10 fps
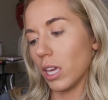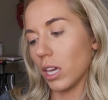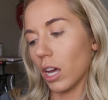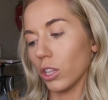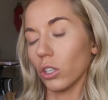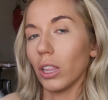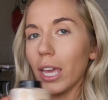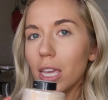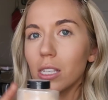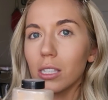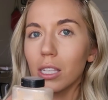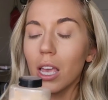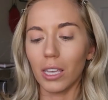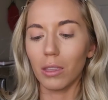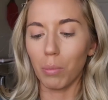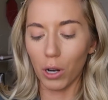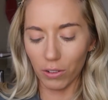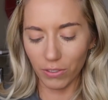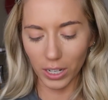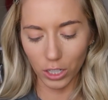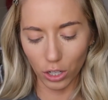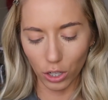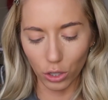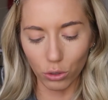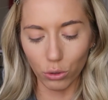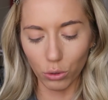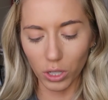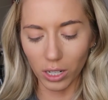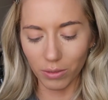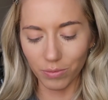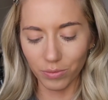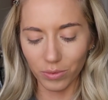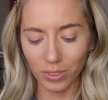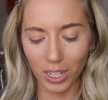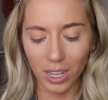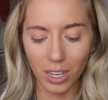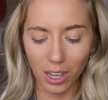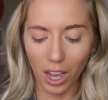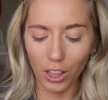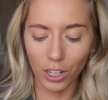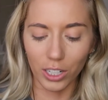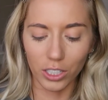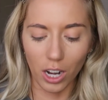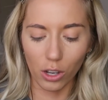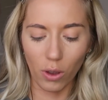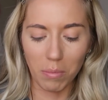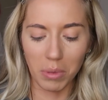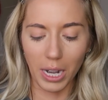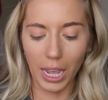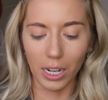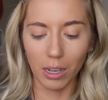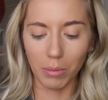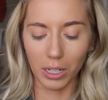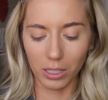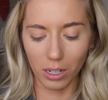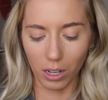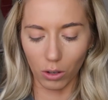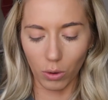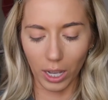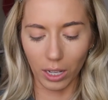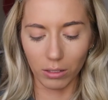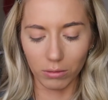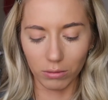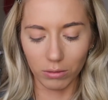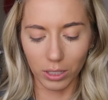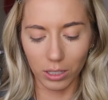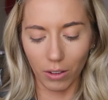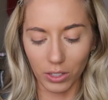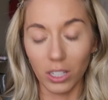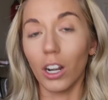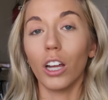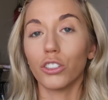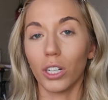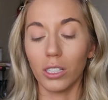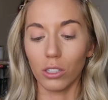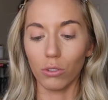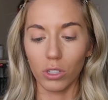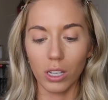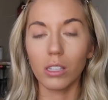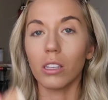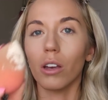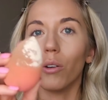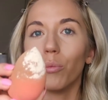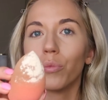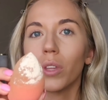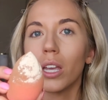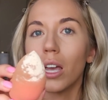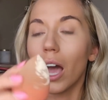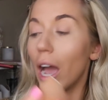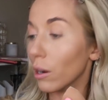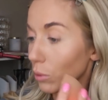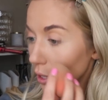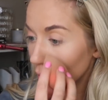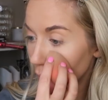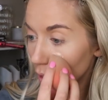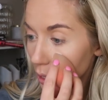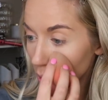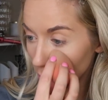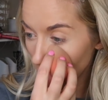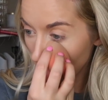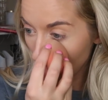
the color Lace. It's like the perfect nude color. It's not quite banana, but it's not quite, it's obviously not translucent, so I really like this